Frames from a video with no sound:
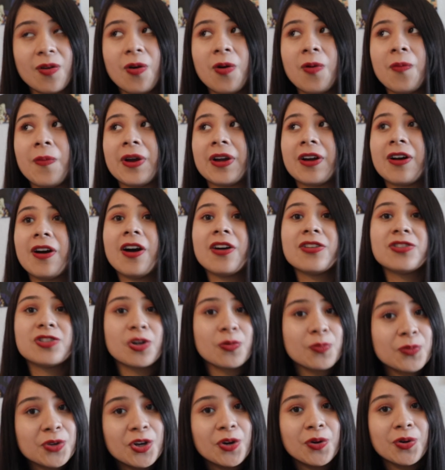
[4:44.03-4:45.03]
Oh my god,
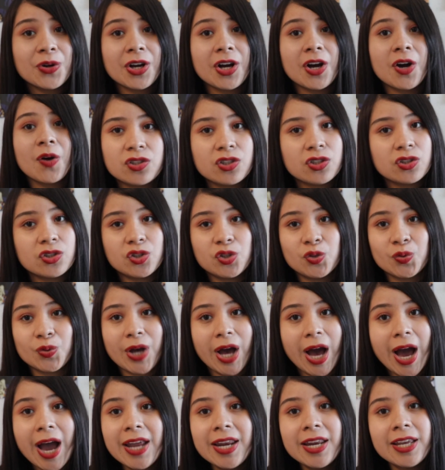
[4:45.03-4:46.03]
Tomioka is just too
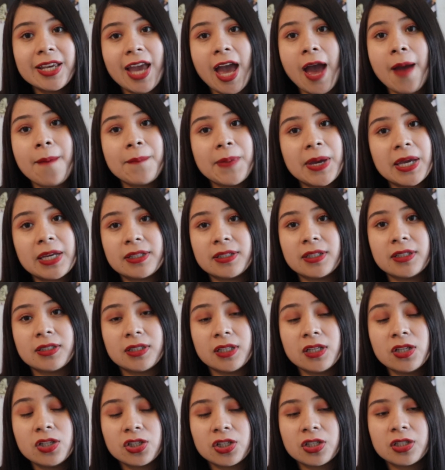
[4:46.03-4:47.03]
kind and can't make
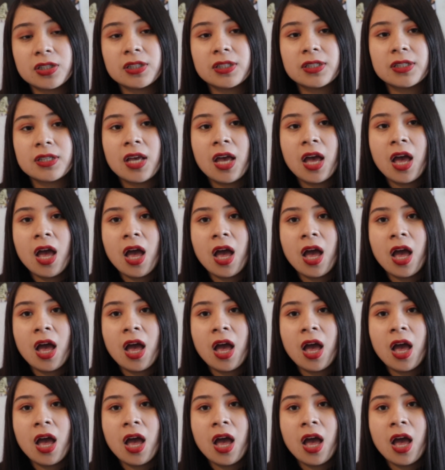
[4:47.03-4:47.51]
decisions.